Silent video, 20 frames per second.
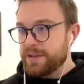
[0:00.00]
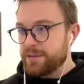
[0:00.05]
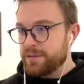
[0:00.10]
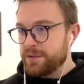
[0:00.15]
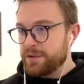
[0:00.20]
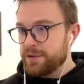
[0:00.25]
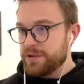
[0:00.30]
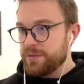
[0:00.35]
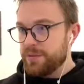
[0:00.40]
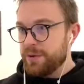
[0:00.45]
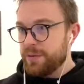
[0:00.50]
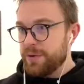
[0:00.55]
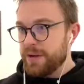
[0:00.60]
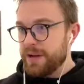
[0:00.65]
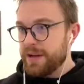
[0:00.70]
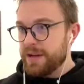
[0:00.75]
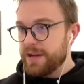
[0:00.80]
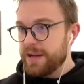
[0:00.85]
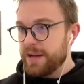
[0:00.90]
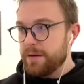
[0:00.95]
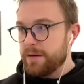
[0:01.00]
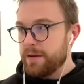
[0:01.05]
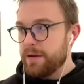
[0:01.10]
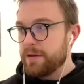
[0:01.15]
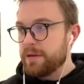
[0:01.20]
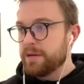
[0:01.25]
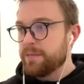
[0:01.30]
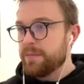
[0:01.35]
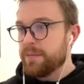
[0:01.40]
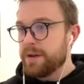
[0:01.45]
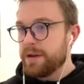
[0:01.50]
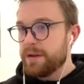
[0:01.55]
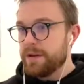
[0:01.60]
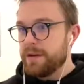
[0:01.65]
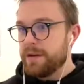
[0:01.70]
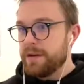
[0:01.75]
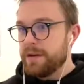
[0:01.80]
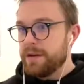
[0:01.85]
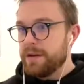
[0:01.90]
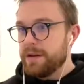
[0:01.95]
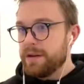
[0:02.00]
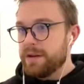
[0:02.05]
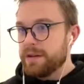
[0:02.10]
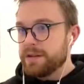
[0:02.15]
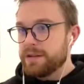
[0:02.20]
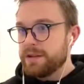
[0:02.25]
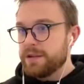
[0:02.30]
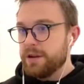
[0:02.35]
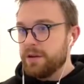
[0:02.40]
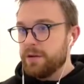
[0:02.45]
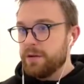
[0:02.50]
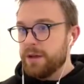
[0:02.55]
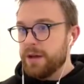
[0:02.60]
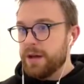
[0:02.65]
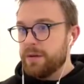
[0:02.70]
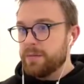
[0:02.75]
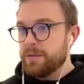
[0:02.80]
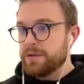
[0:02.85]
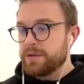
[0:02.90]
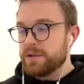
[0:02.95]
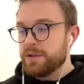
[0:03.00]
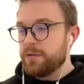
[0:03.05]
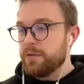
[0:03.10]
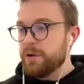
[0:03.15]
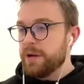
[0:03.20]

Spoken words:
will just be raining down on them. So that was a